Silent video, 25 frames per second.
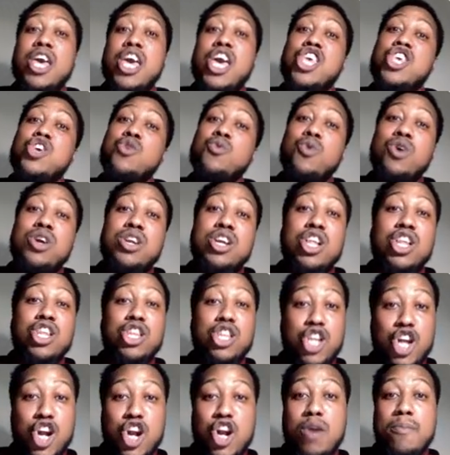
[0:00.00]
and you want to
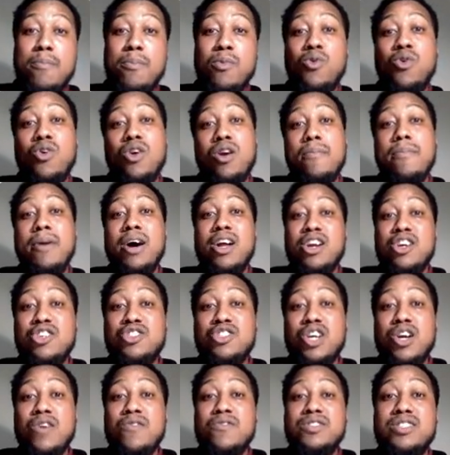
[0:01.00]
learn more about our
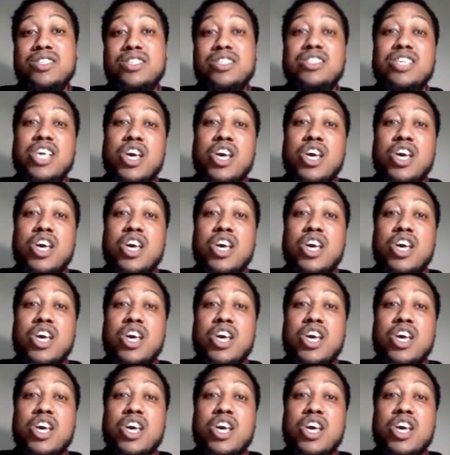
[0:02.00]
services